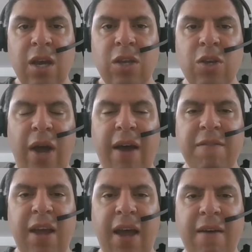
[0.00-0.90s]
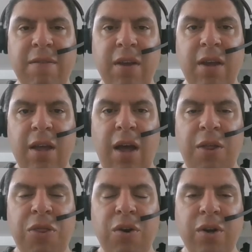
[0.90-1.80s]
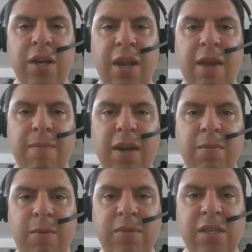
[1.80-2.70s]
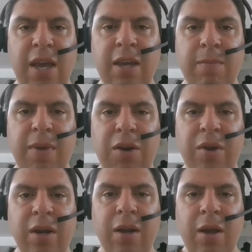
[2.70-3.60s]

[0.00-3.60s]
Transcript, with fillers: you have to have a 30 day minimum staking period